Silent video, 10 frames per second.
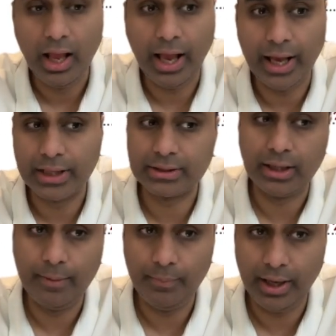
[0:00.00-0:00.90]
as
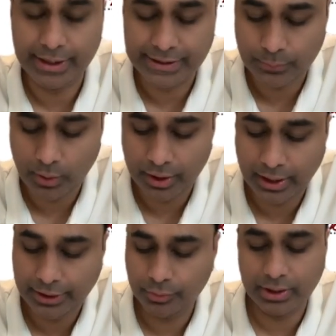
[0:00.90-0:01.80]
-1,
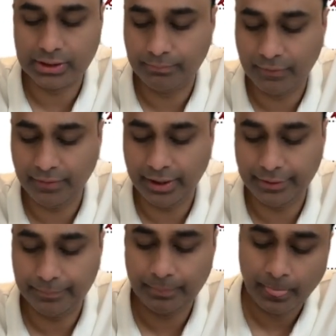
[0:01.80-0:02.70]
and you can simplify
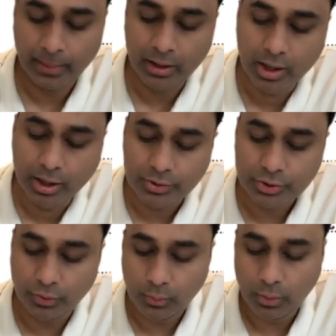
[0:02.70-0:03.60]
them.
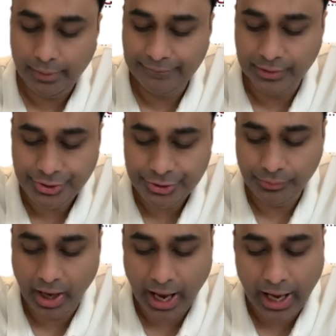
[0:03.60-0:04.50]
So once you
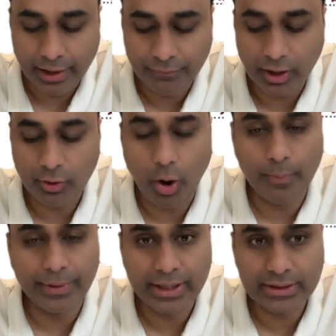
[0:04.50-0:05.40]
have a
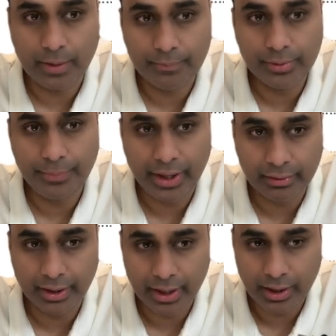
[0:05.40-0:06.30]
complex number being
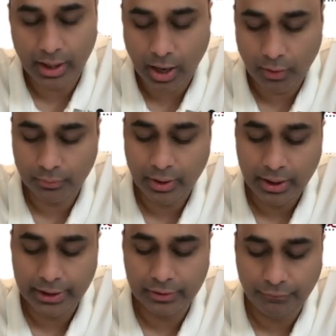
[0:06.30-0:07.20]
written down
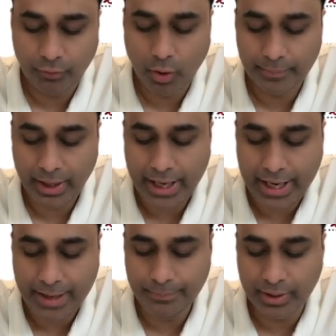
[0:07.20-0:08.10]
in the form
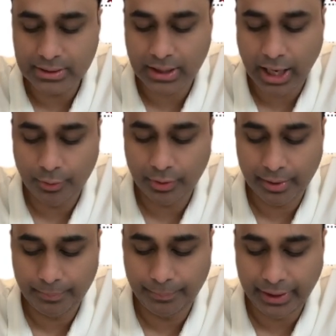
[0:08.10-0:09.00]
a plus iota
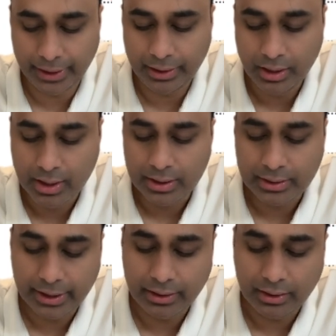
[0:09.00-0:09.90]
b,
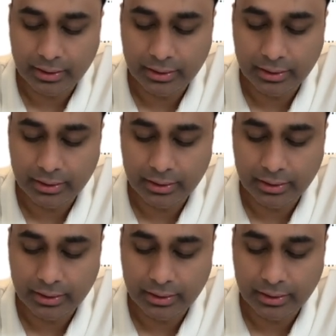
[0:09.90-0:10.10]
then